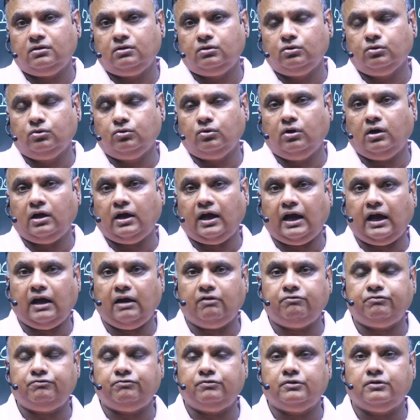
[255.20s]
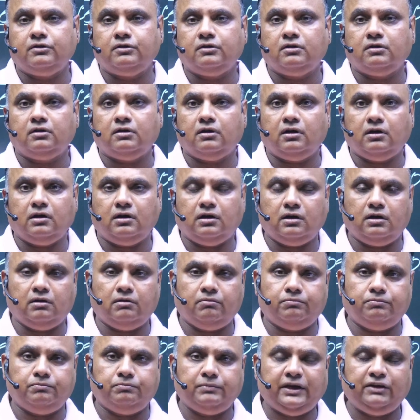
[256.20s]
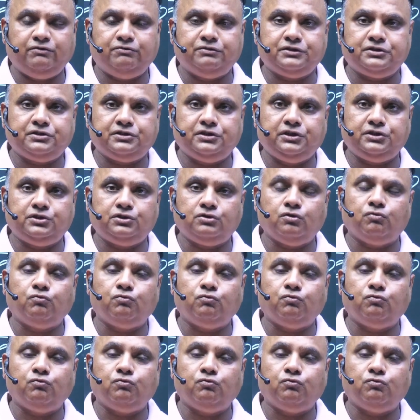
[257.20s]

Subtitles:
to have manifestation